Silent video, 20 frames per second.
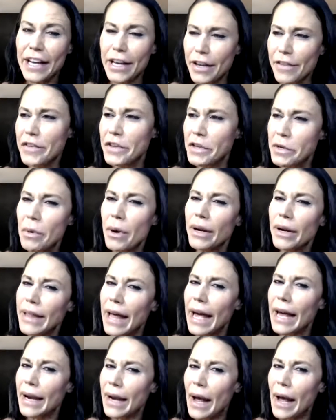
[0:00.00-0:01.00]
if you are
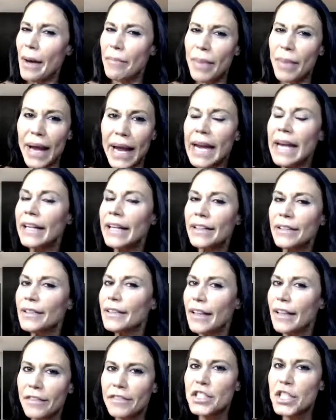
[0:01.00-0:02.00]
that
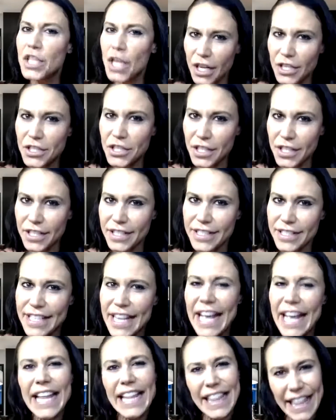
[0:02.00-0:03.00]
panel of judges,
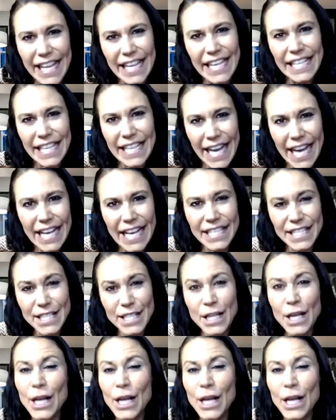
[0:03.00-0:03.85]
then yes,